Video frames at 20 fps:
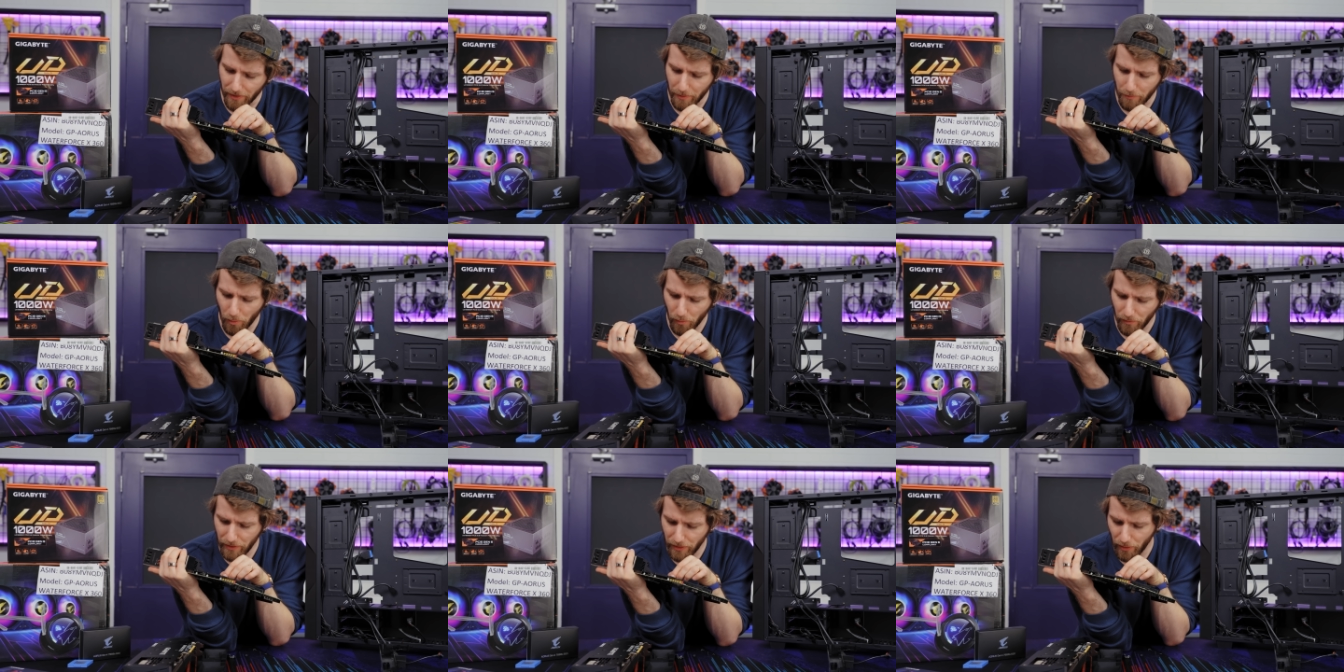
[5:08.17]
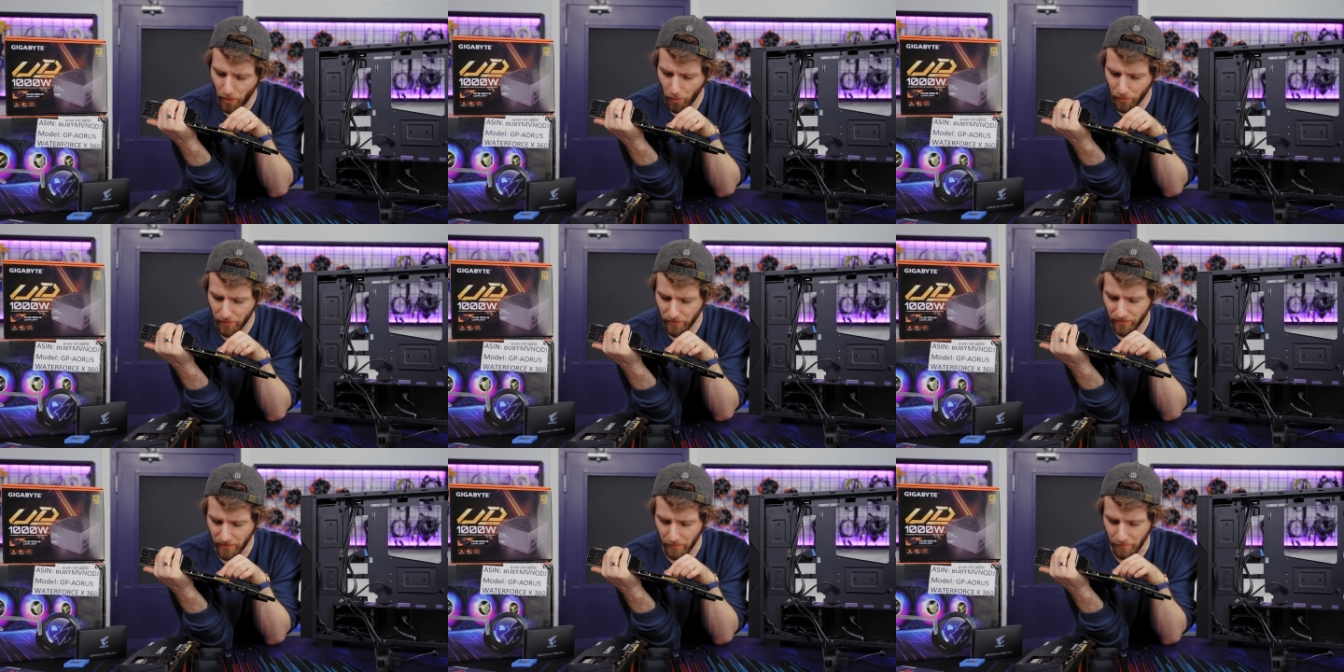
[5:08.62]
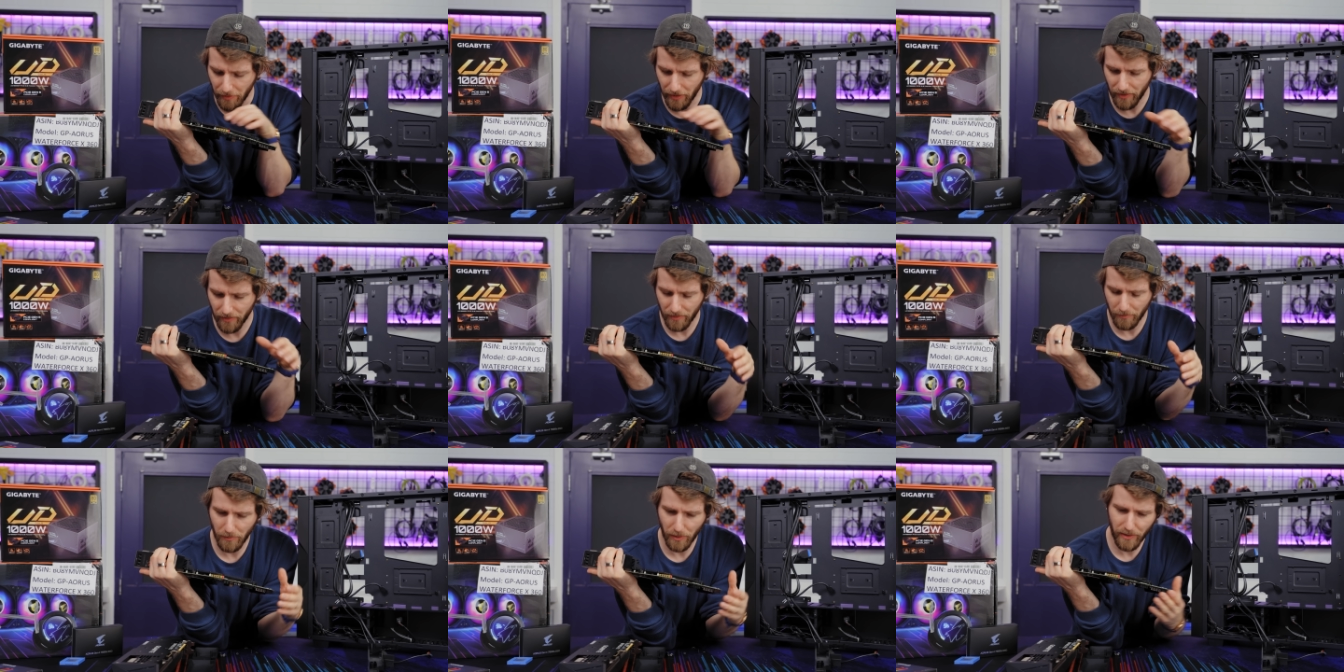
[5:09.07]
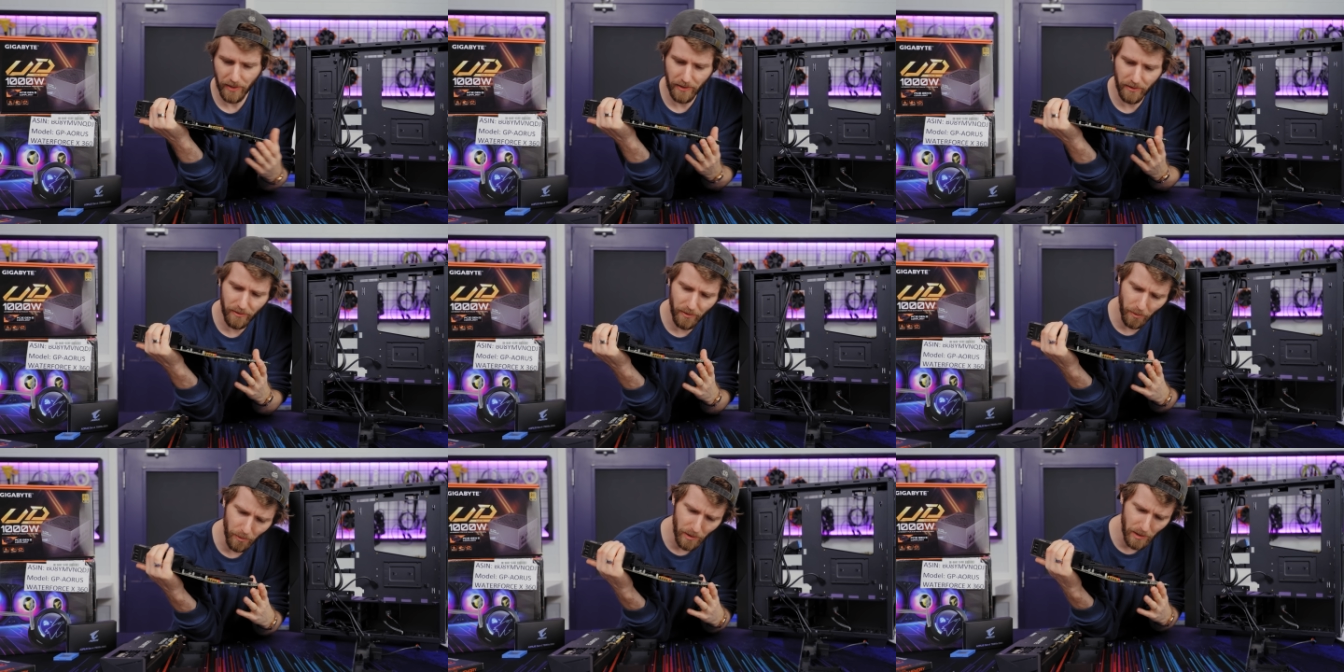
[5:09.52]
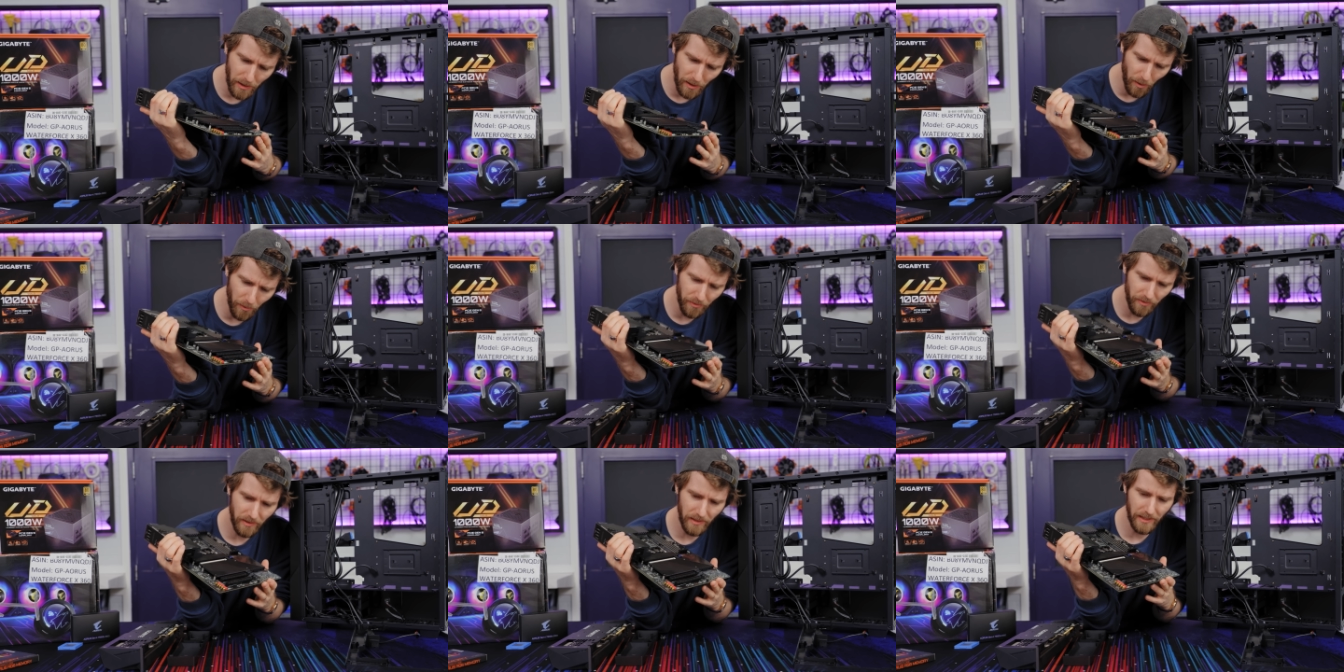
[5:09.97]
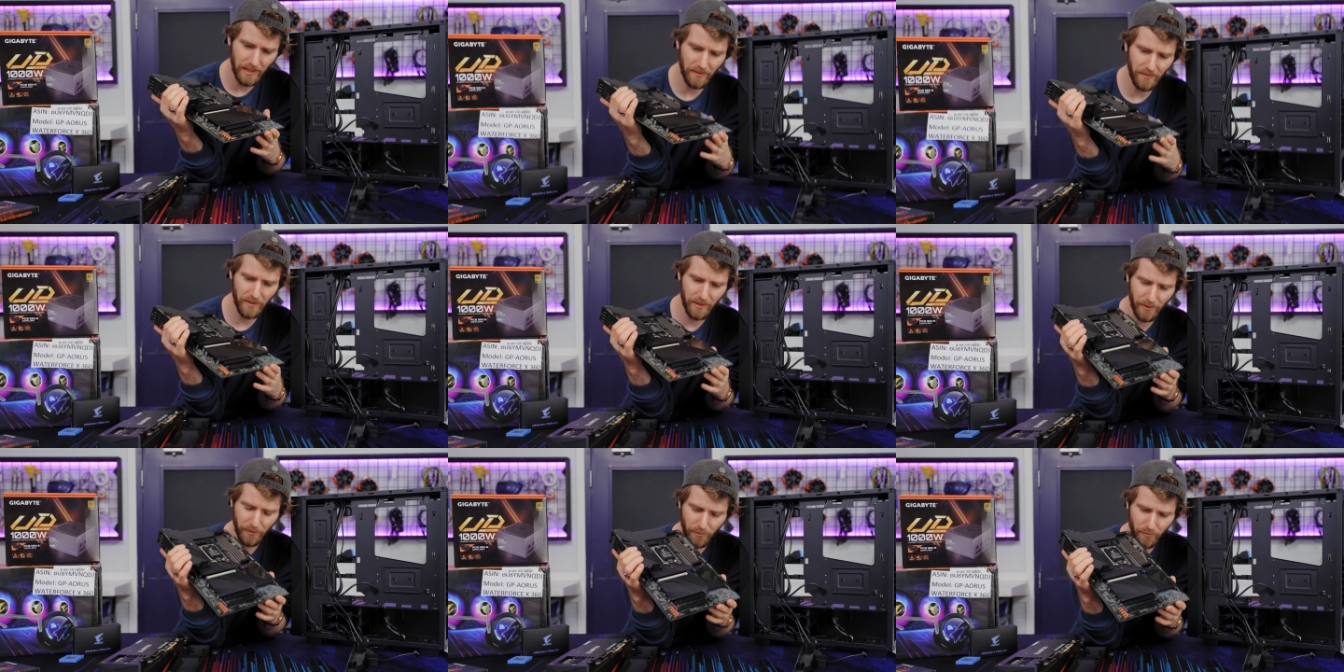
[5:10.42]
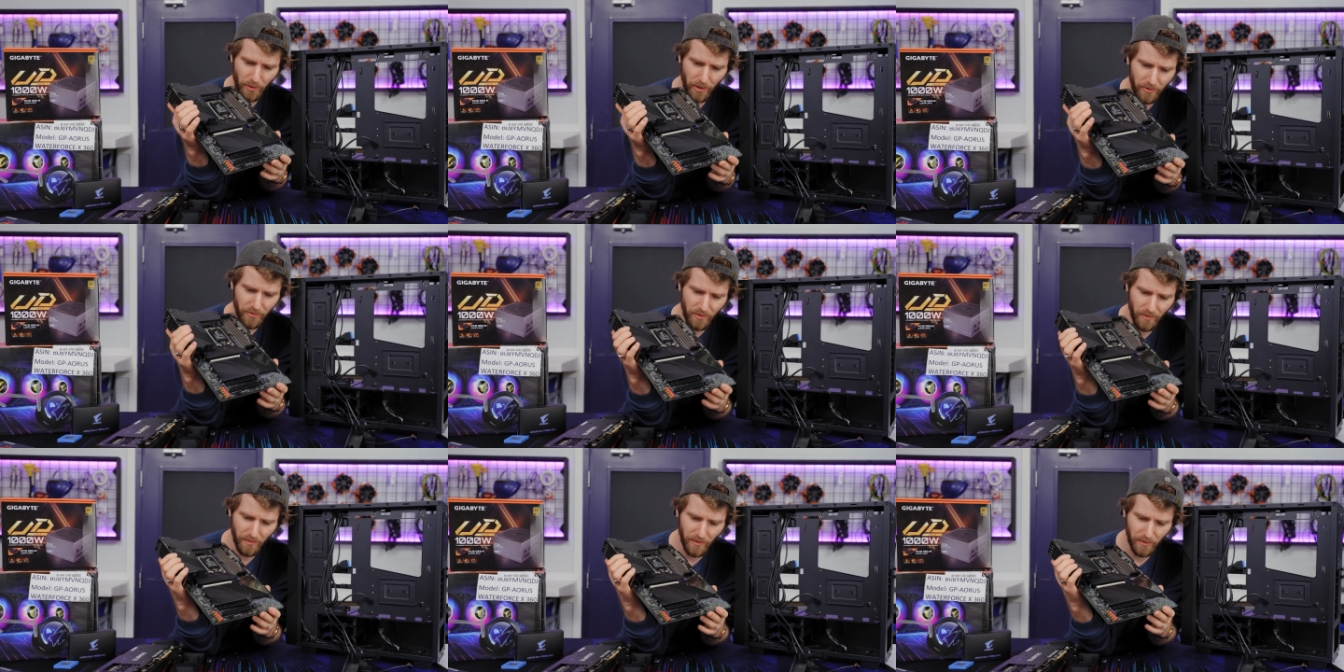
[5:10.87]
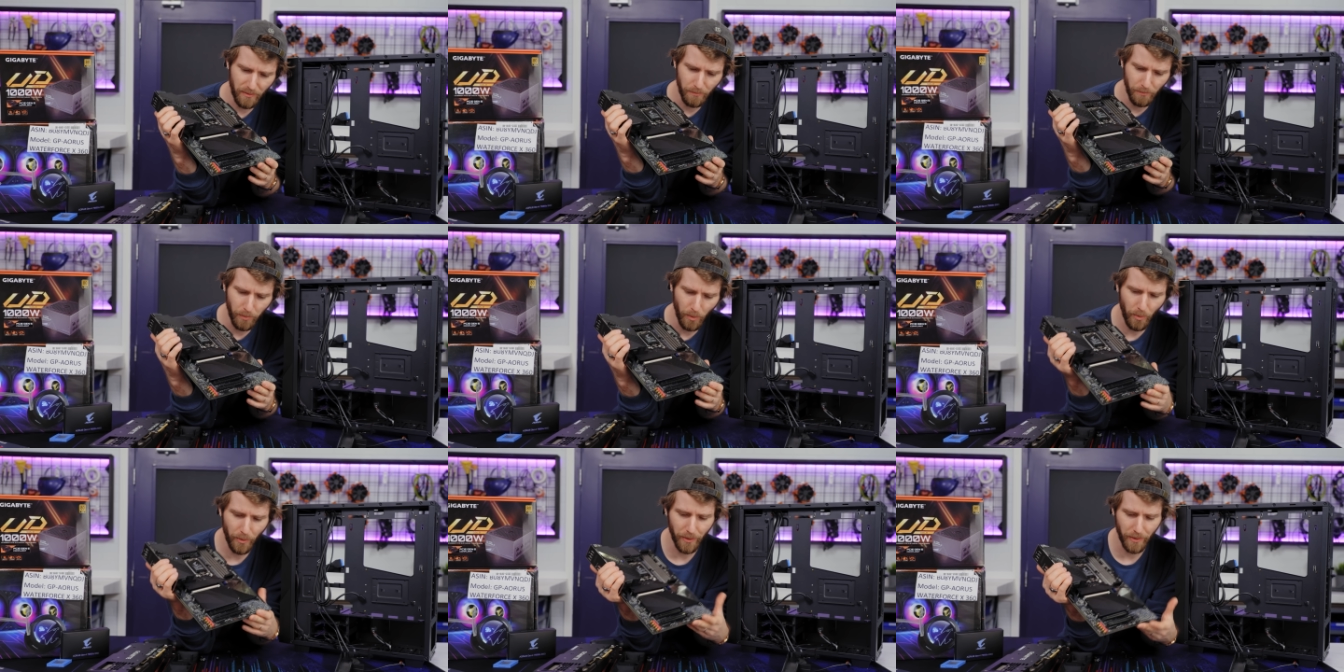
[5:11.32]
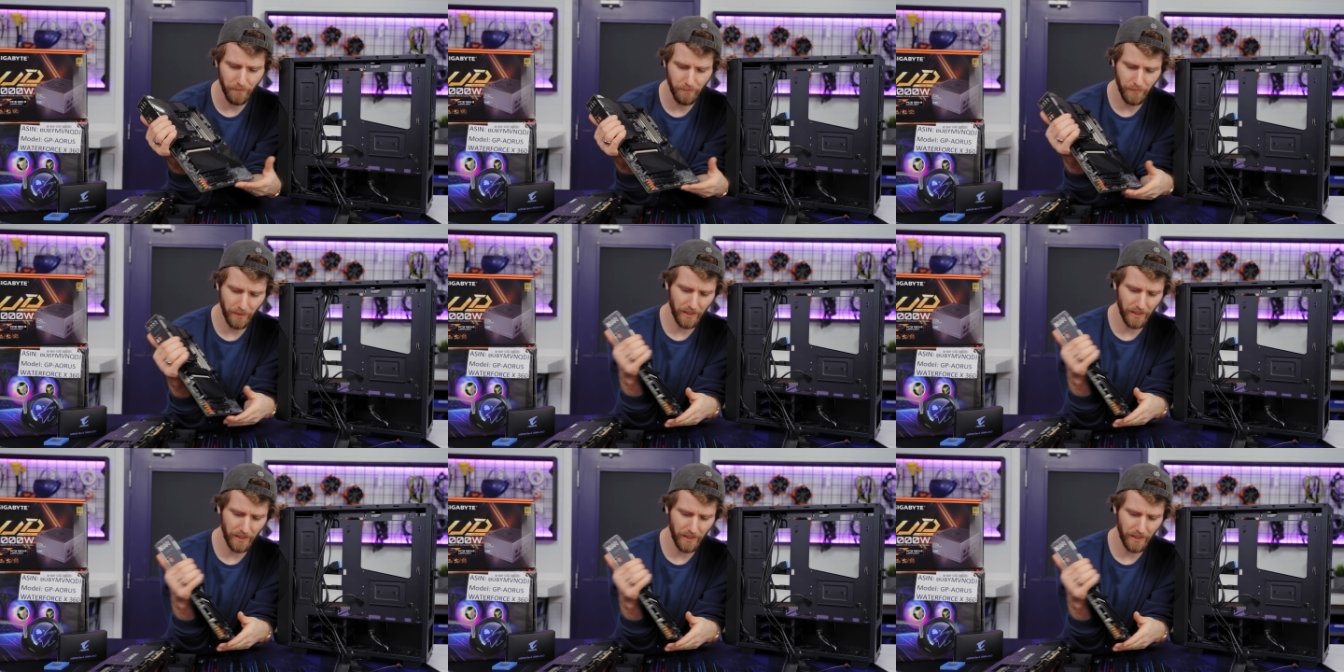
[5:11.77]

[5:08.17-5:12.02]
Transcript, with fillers: and I'm only noticing because I'm looking so closely at the construction of this board,